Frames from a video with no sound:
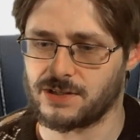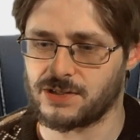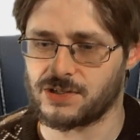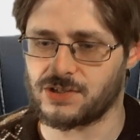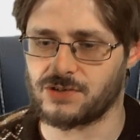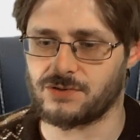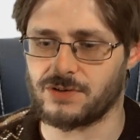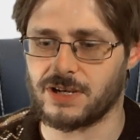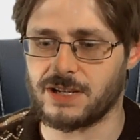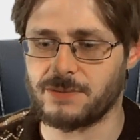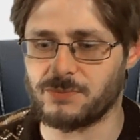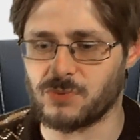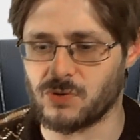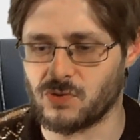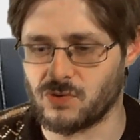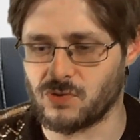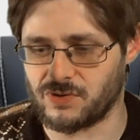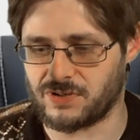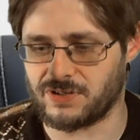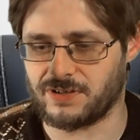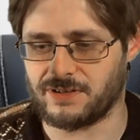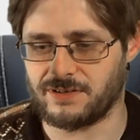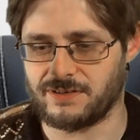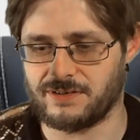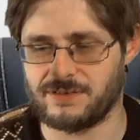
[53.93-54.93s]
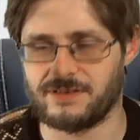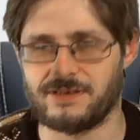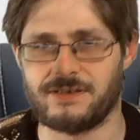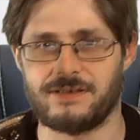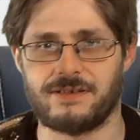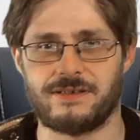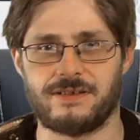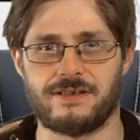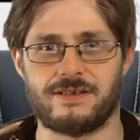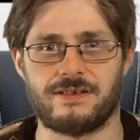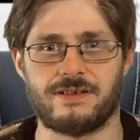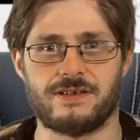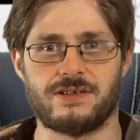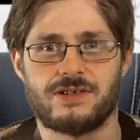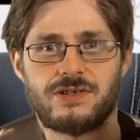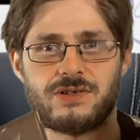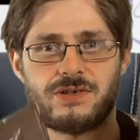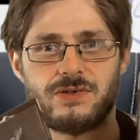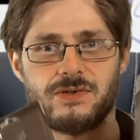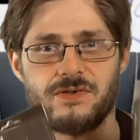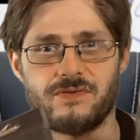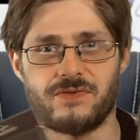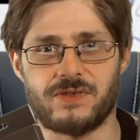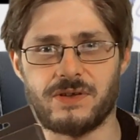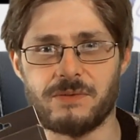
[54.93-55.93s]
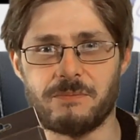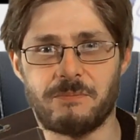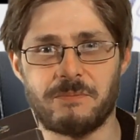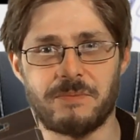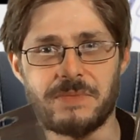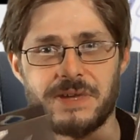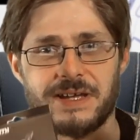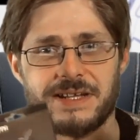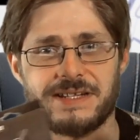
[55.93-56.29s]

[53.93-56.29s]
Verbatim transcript: So I bought two of them.